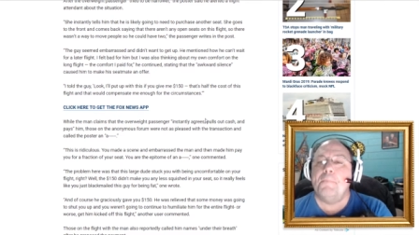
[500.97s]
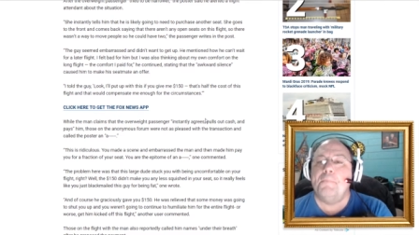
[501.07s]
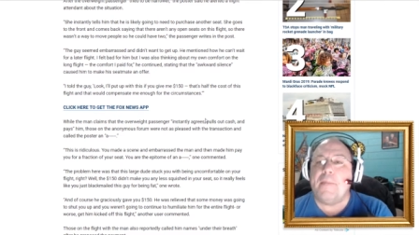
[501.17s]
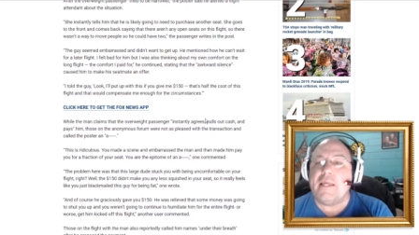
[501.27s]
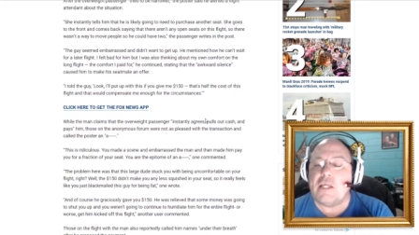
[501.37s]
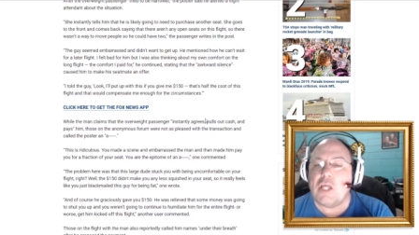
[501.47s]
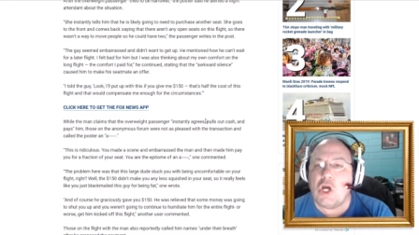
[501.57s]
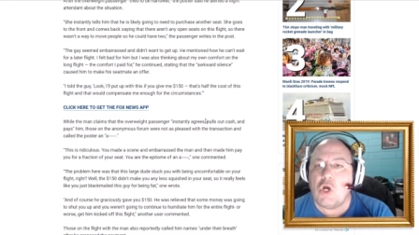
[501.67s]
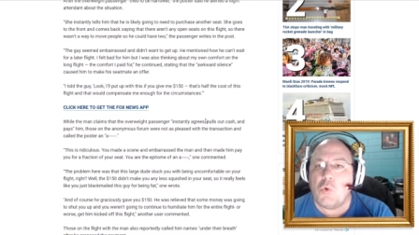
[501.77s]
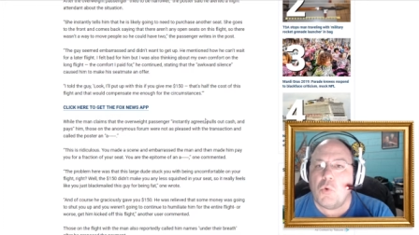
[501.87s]

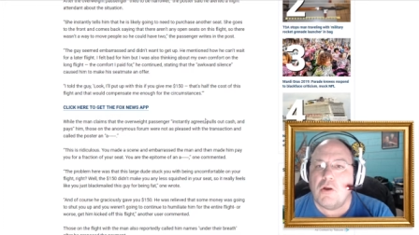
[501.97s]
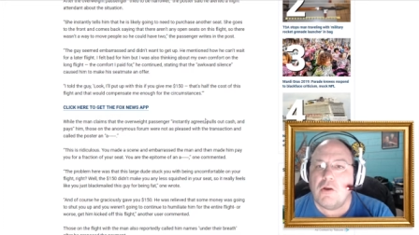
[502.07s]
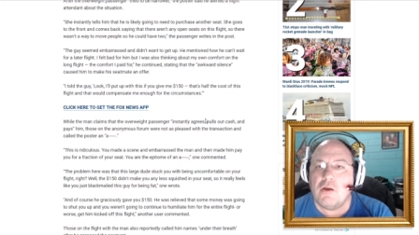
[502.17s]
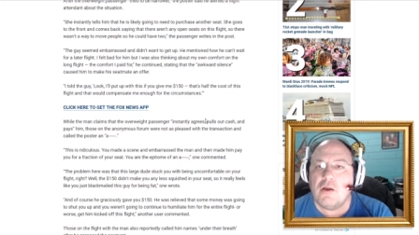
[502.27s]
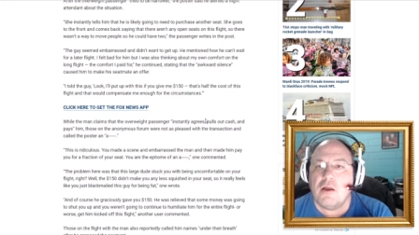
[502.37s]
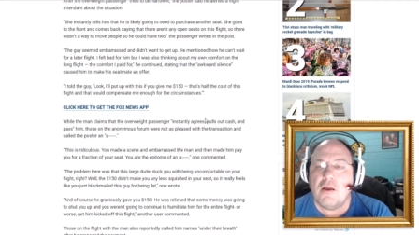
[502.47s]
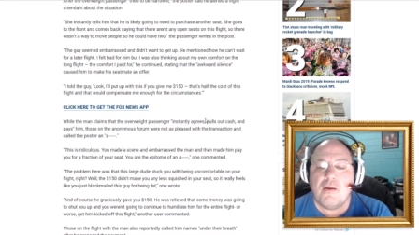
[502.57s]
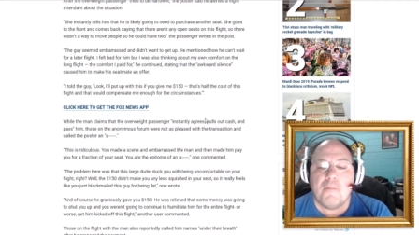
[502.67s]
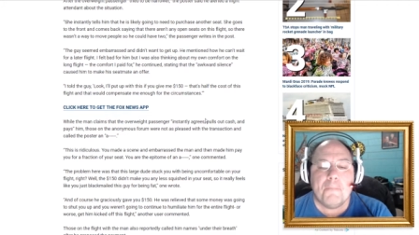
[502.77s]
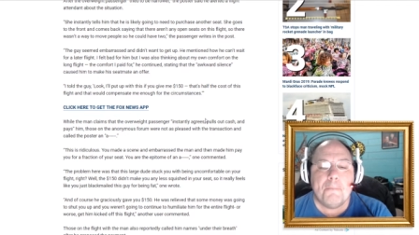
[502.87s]
Bingo!
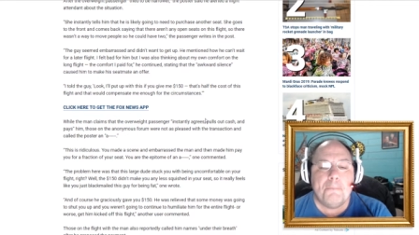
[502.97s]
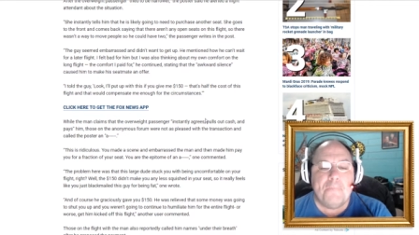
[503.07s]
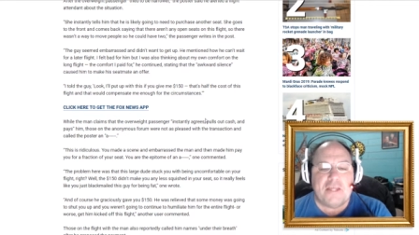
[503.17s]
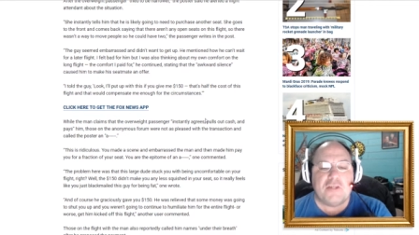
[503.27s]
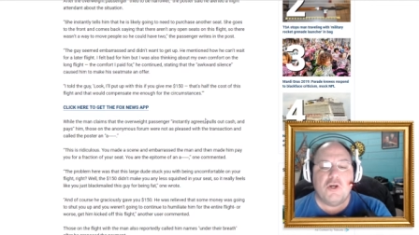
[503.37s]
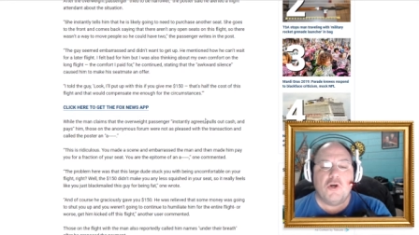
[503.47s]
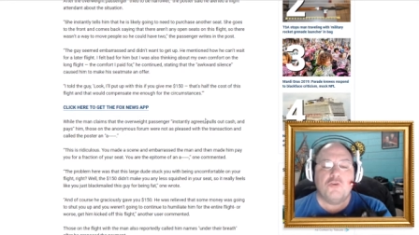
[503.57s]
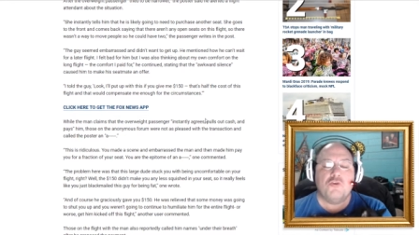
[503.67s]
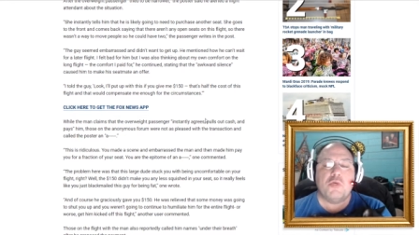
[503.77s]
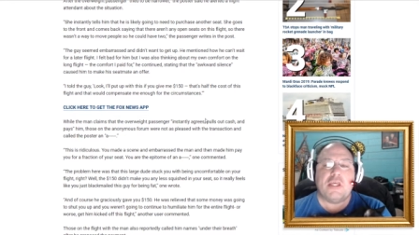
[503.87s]
Bingo,
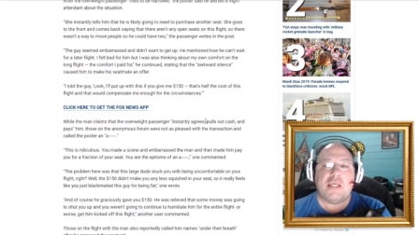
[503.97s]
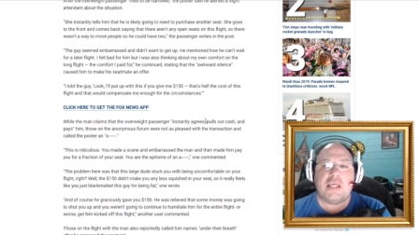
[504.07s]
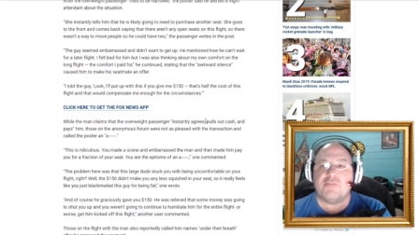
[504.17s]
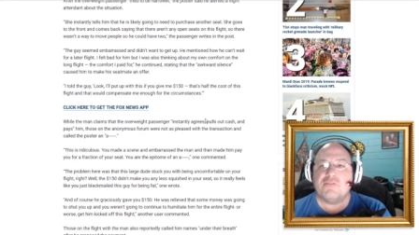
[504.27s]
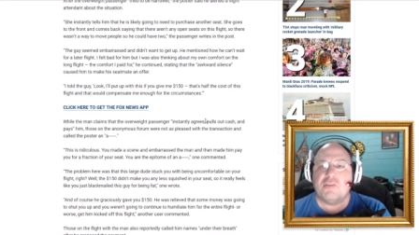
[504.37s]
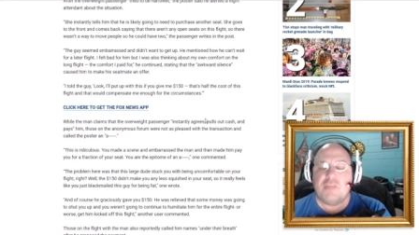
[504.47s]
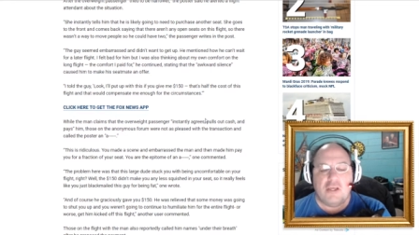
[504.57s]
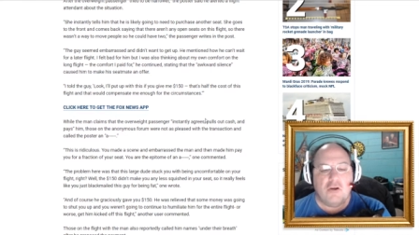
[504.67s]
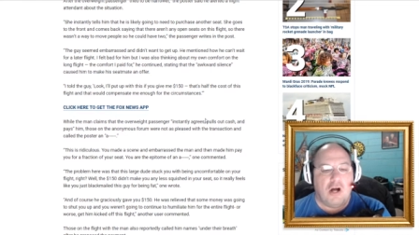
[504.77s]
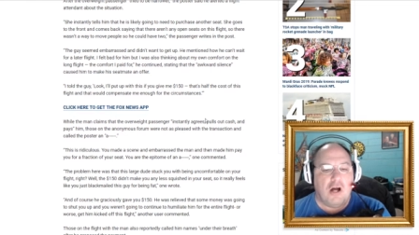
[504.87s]
you hit the
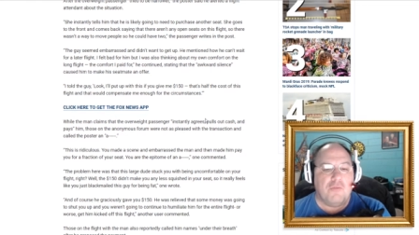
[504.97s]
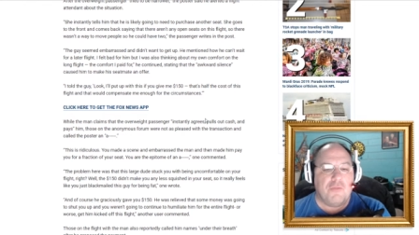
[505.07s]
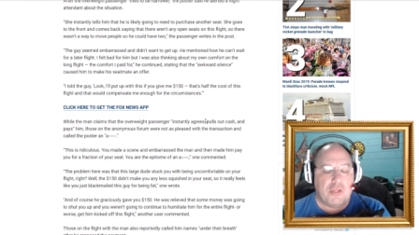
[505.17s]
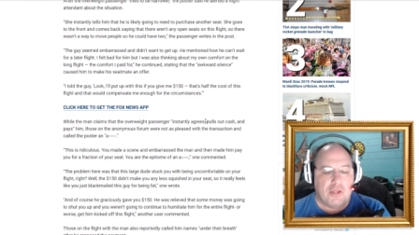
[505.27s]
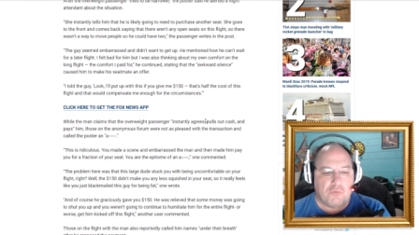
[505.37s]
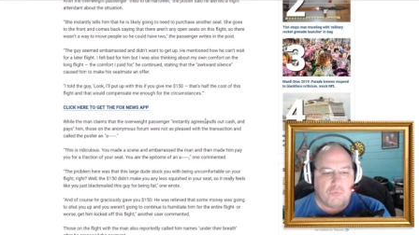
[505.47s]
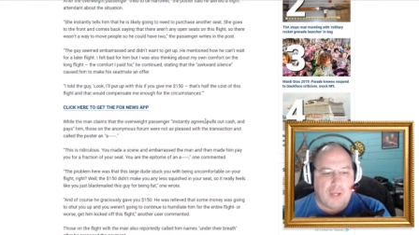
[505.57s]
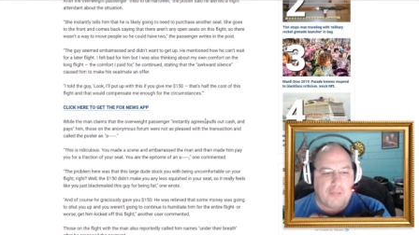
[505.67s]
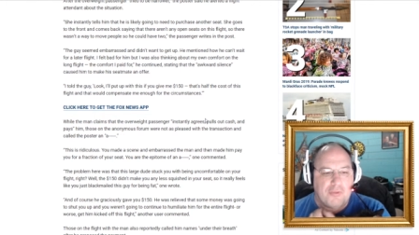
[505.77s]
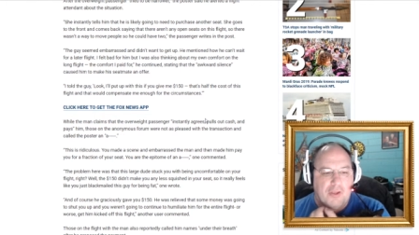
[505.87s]
nail on the head
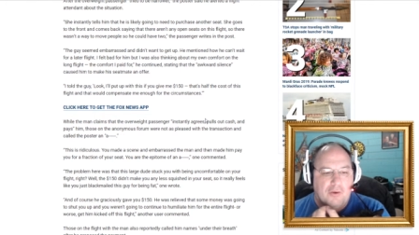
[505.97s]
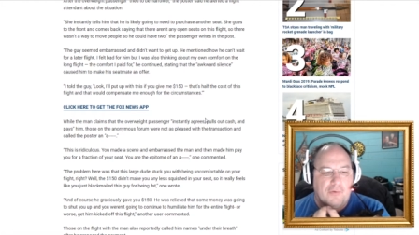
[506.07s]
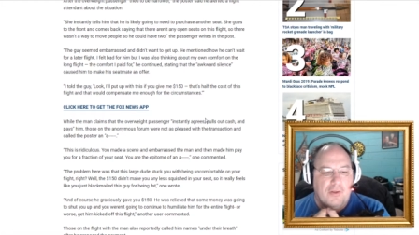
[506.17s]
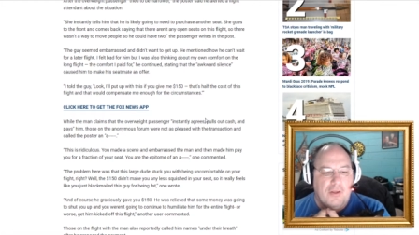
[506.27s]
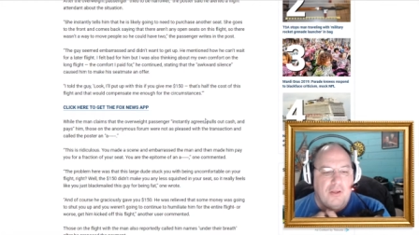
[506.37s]
right there.